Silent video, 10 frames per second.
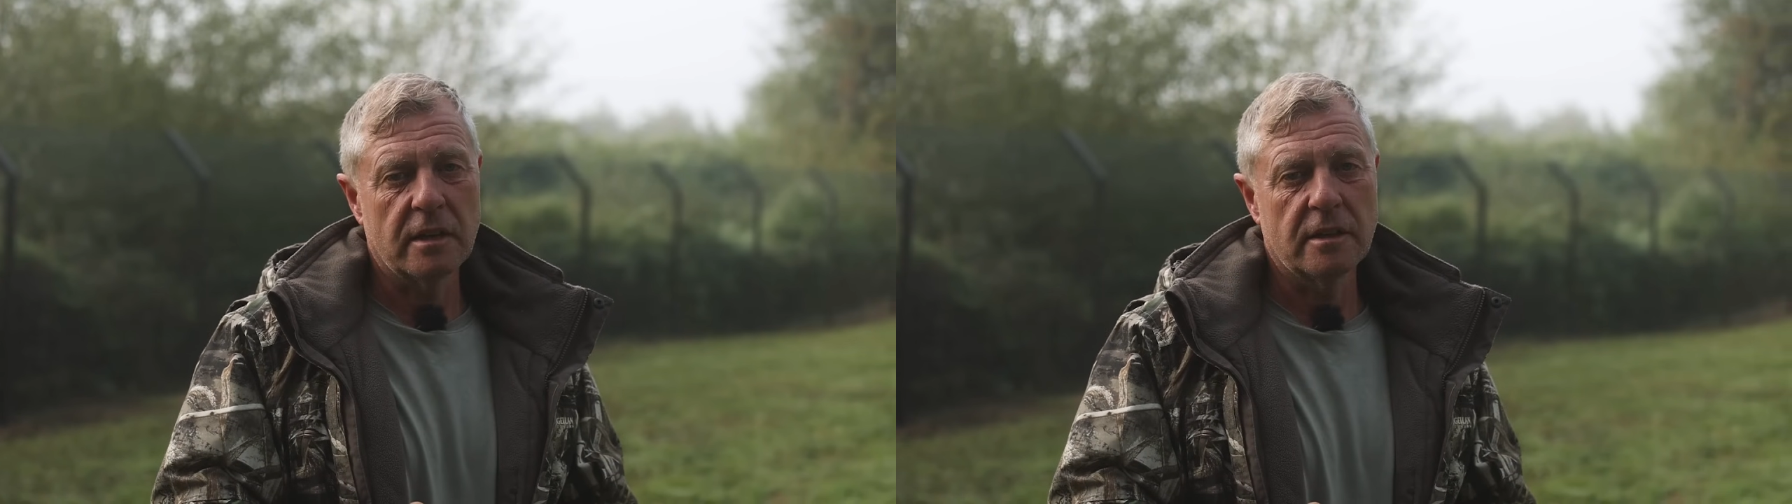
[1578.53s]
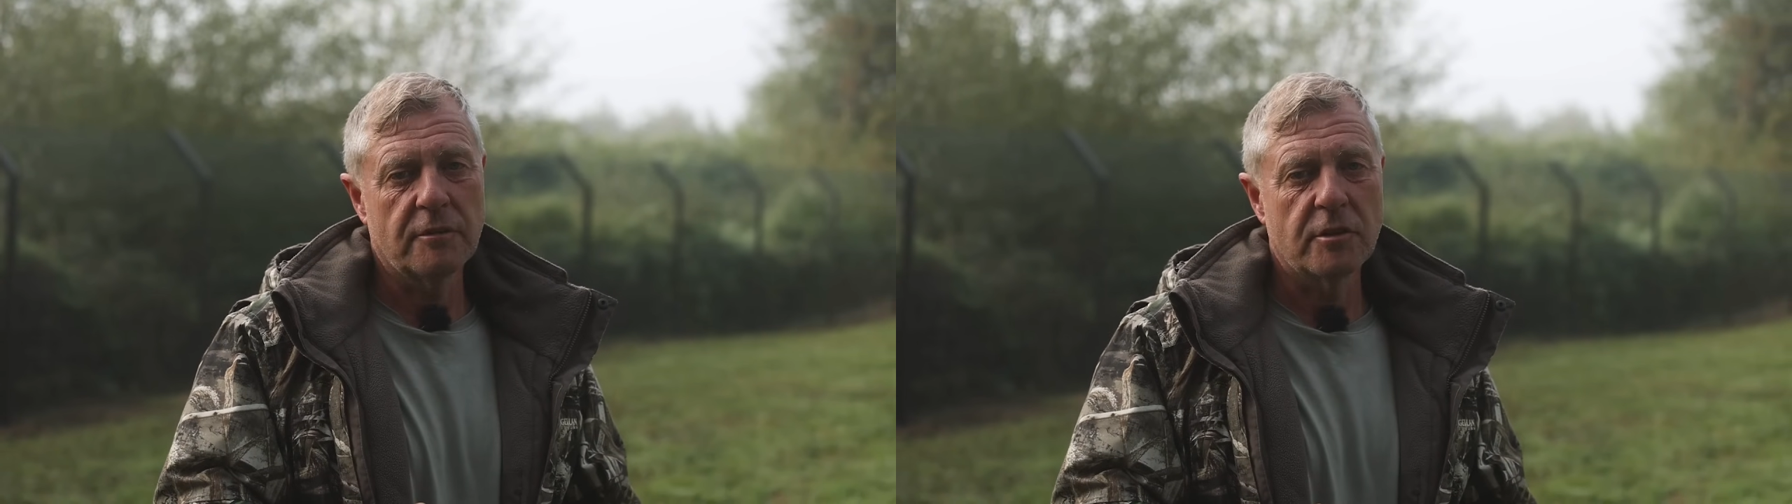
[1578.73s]

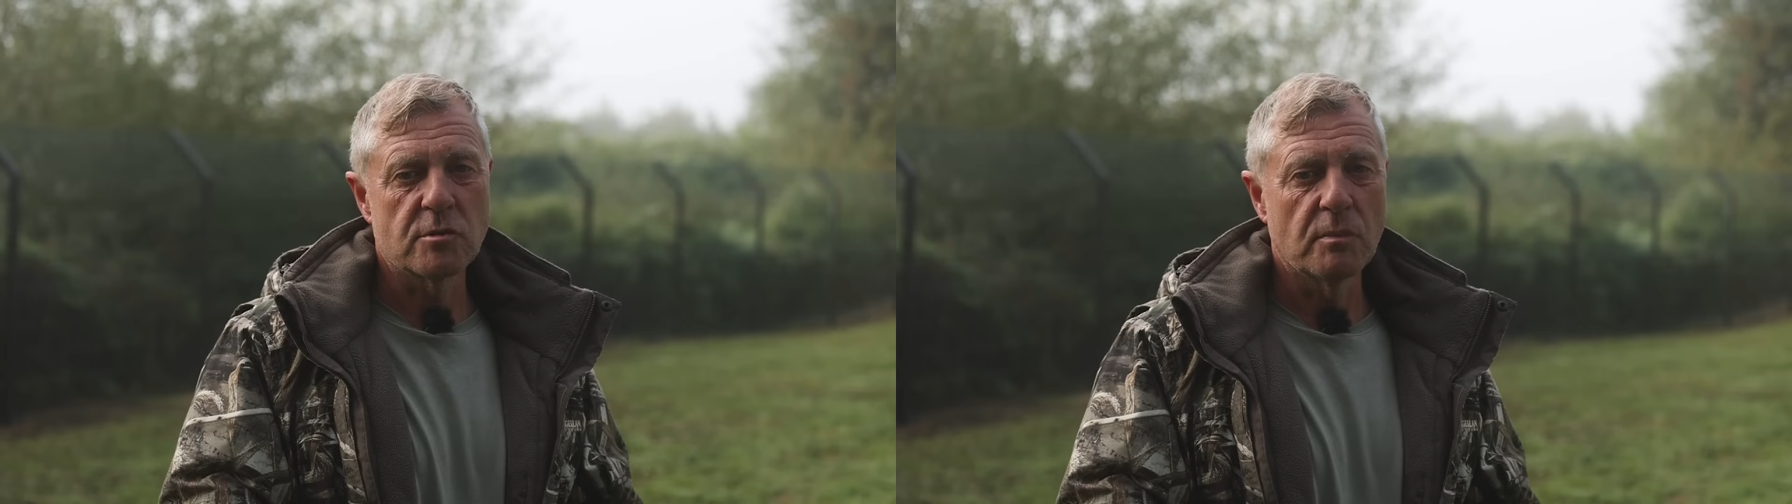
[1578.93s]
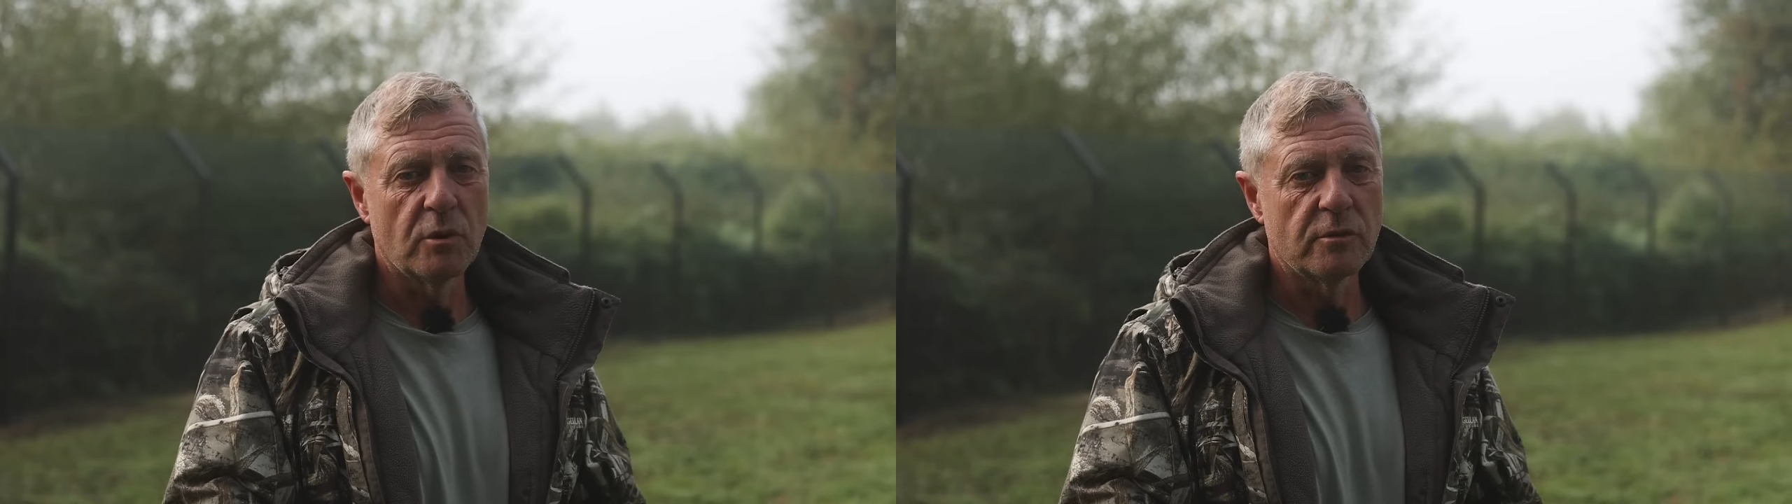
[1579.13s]
that the
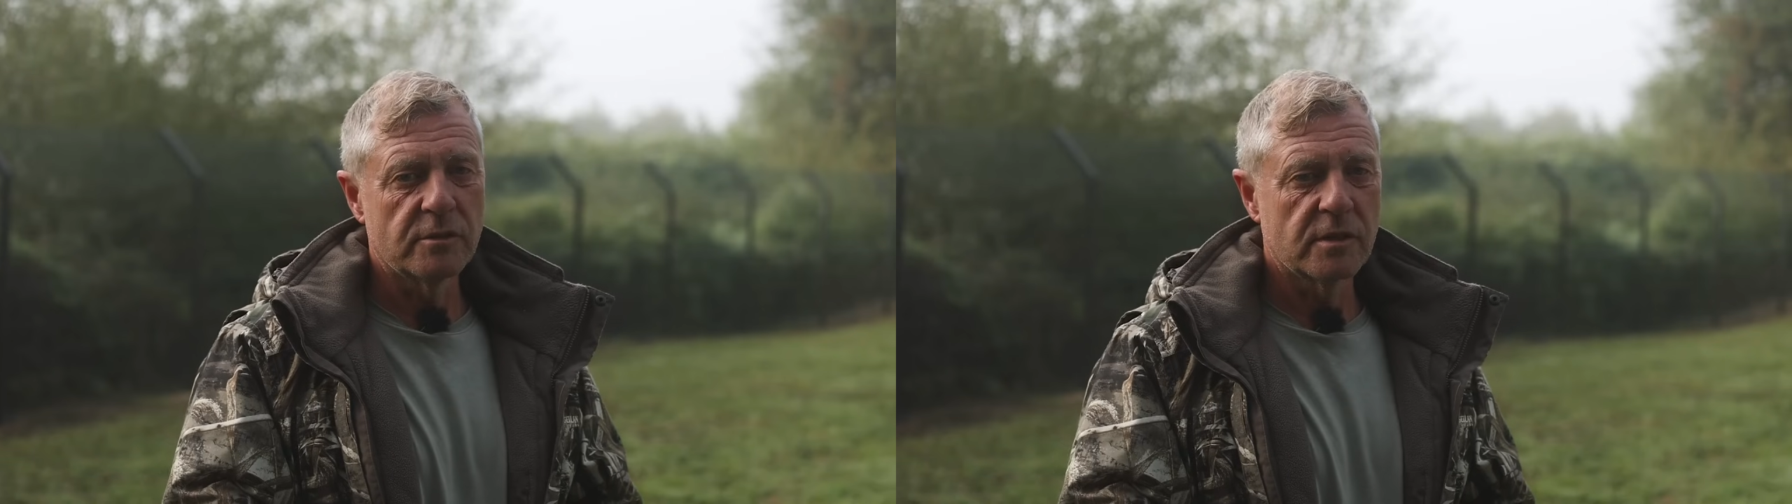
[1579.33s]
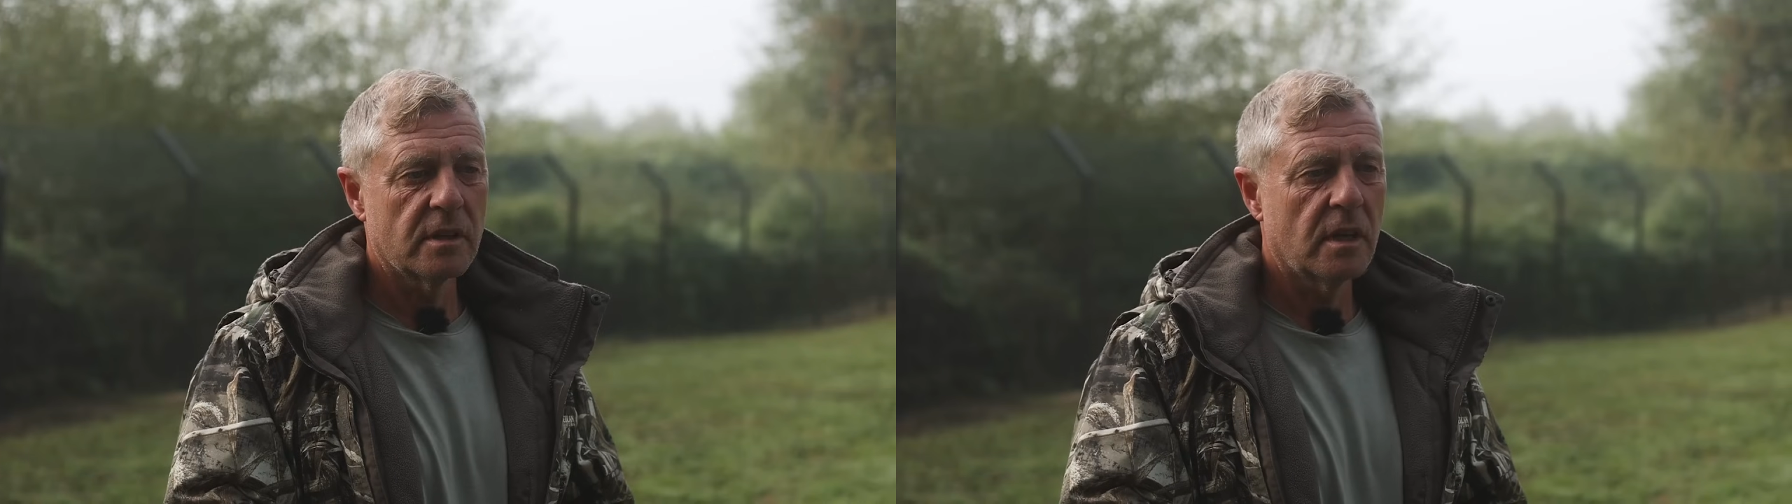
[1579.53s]
fish
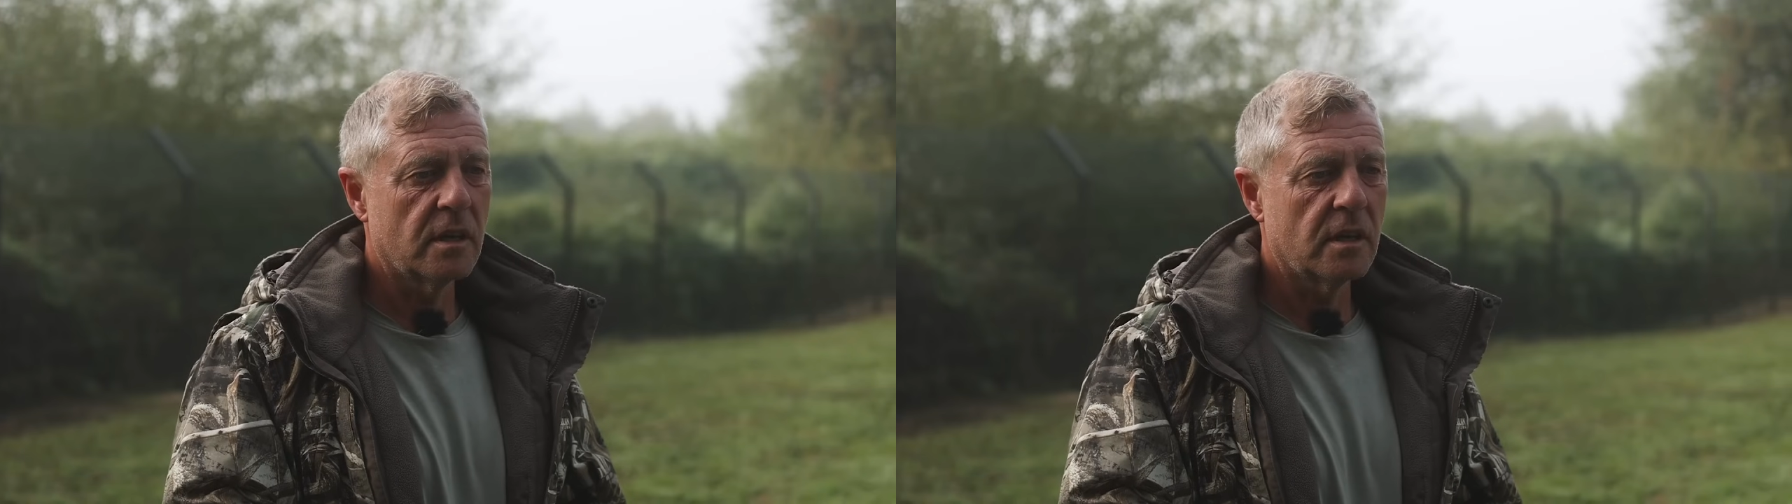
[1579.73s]
moved.